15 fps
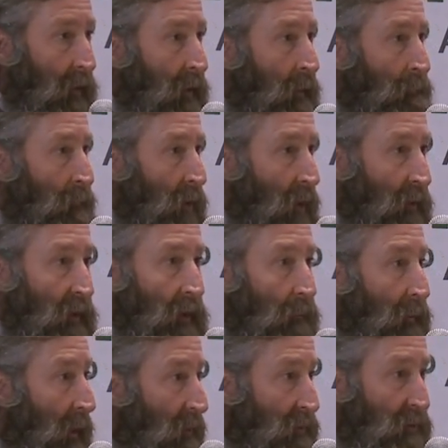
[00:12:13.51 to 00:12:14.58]
I'm talking
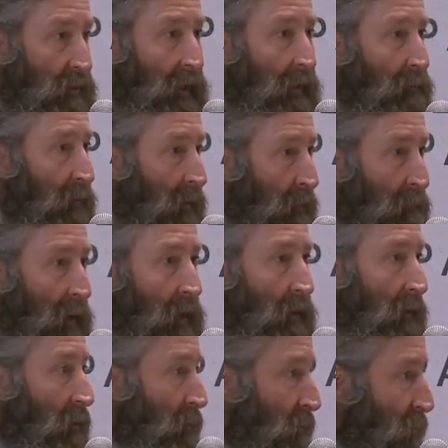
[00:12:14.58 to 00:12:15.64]
about sable and
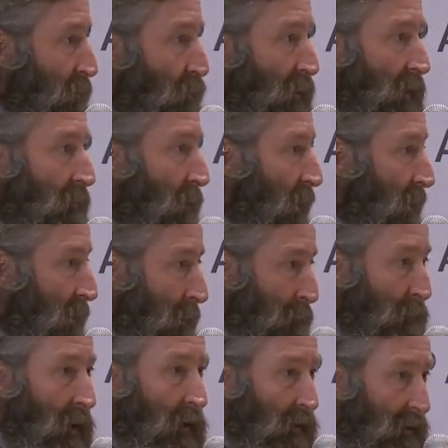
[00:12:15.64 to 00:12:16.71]
bongo and springbok and
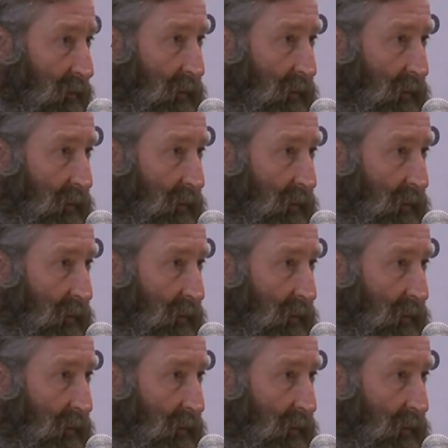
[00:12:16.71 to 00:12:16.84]
impala,